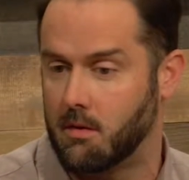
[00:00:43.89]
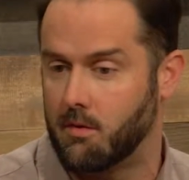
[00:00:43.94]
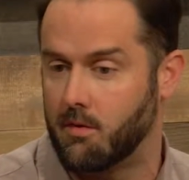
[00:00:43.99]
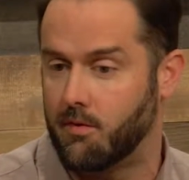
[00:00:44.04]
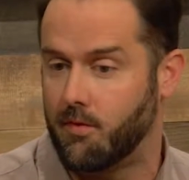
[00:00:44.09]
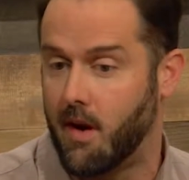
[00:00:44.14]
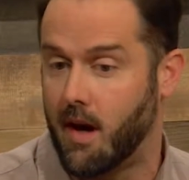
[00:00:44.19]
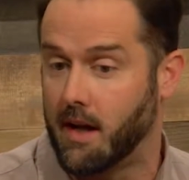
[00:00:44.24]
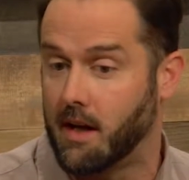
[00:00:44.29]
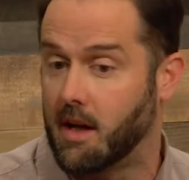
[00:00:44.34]

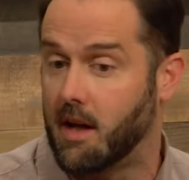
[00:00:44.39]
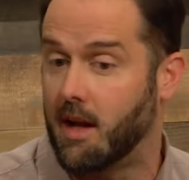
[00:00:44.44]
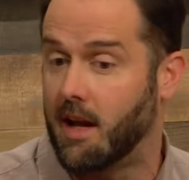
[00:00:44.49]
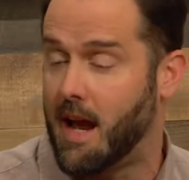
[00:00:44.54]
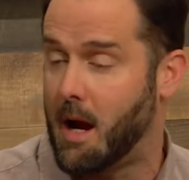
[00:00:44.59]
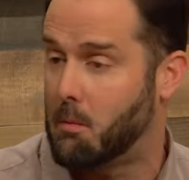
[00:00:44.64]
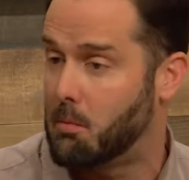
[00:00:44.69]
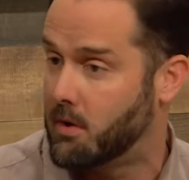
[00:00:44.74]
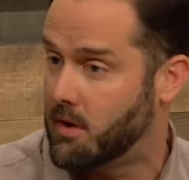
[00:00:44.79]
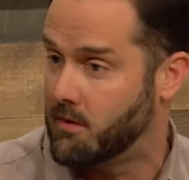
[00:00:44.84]
find
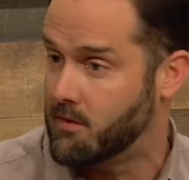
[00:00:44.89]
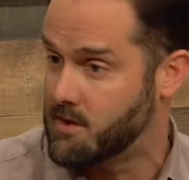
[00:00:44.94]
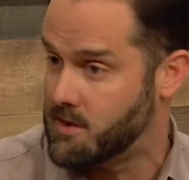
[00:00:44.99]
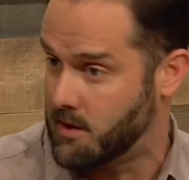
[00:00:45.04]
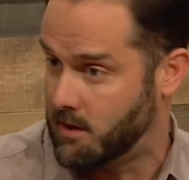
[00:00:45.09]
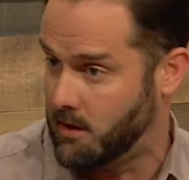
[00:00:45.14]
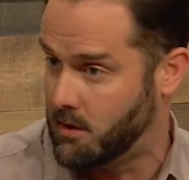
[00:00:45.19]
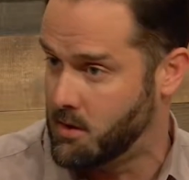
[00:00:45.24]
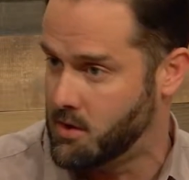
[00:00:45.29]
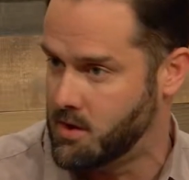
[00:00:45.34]
collaborative
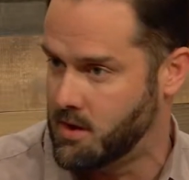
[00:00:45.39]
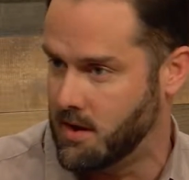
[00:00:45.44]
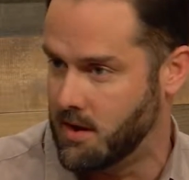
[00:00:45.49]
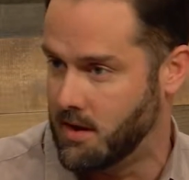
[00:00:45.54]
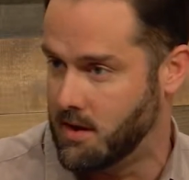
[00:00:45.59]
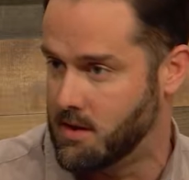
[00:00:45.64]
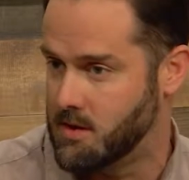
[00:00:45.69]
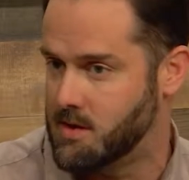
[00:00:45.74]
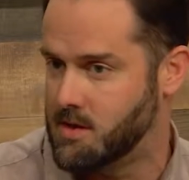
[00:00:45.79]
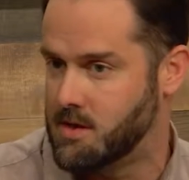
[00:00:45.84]

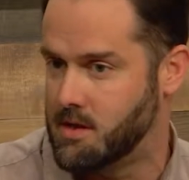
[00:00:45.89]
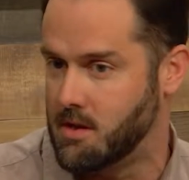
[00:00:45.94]
solutions